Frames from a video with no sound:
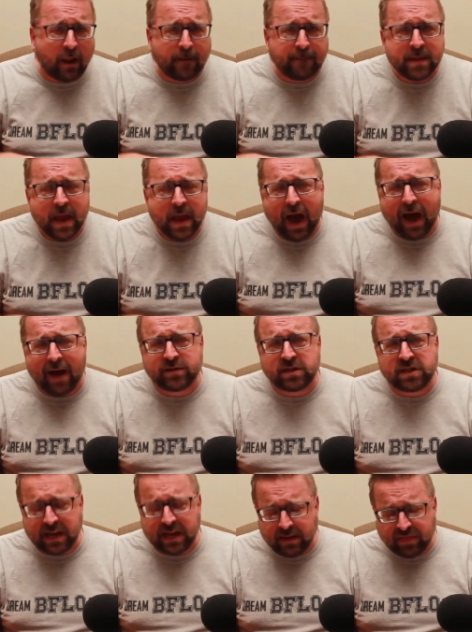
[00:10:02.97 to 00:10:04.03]
to tell
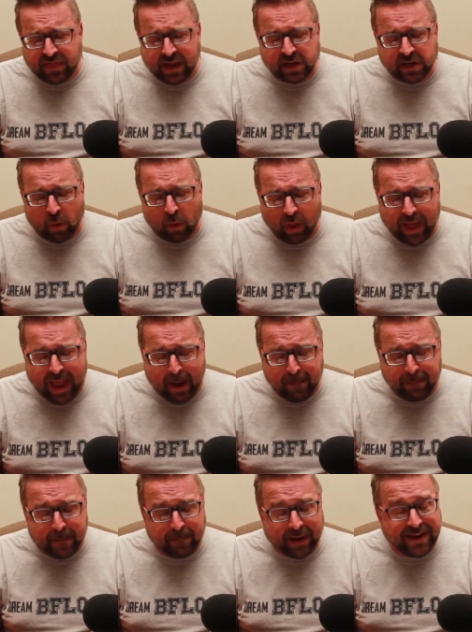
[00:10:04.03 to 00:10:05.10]
of things that
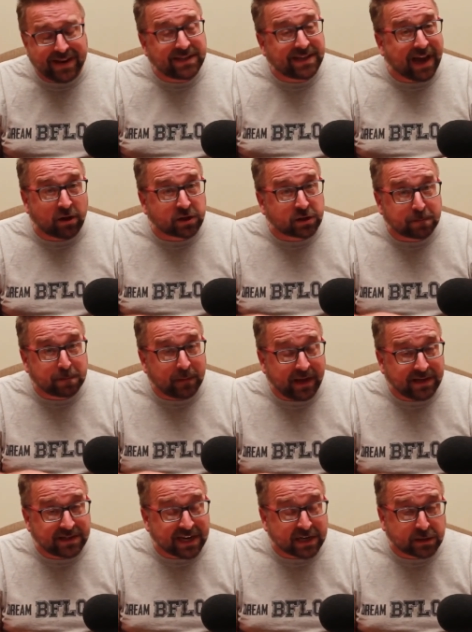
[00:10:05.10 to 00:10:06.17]
will happen, but he
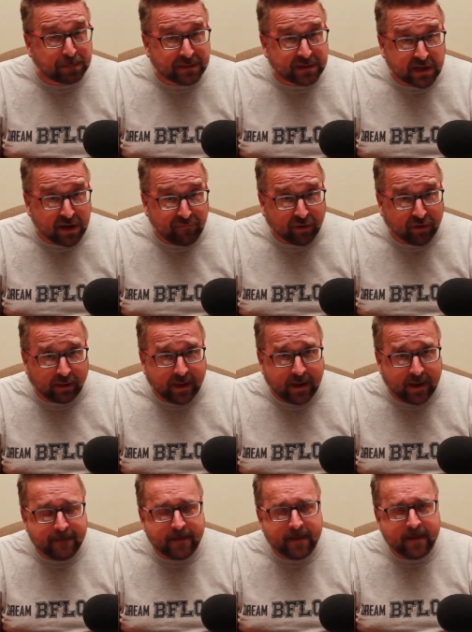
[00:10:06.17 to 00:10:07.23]
tells he says
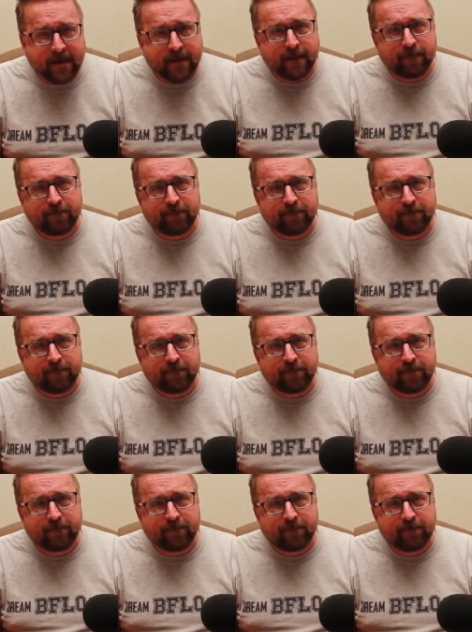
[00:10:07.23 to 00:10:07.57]
specifically,